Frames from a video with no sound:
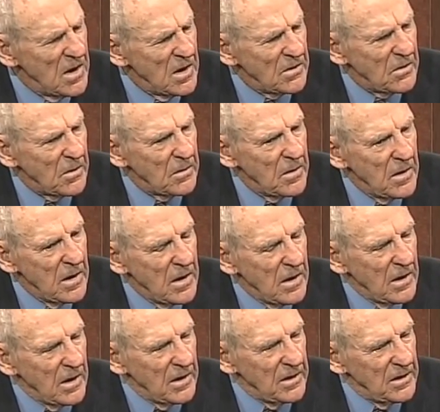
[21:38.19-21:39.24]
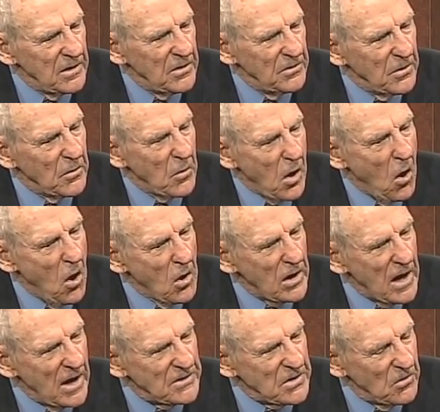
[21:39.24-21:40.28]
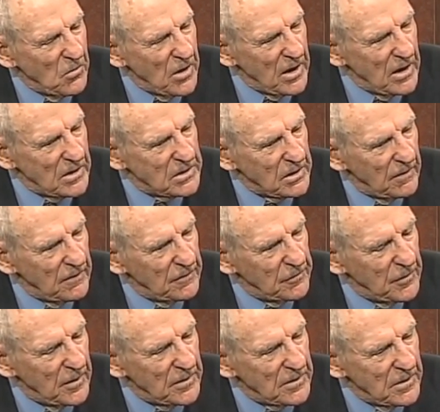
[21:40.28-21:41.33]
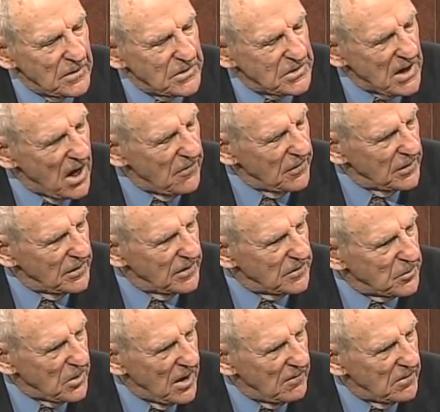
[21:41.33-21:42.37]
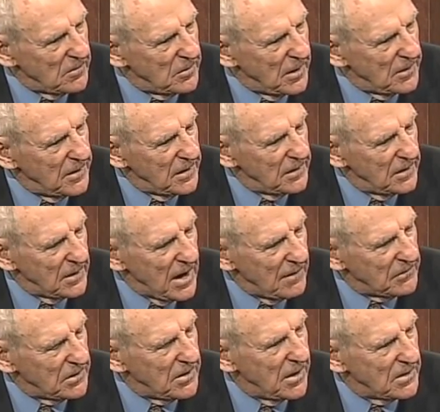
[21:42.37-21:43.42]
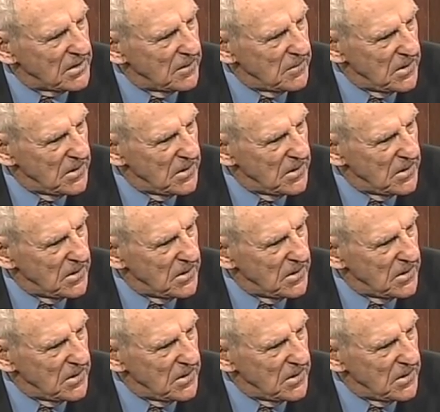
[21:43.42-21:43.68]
So there were all kinds of ways of solving these problems, but I think you have to take some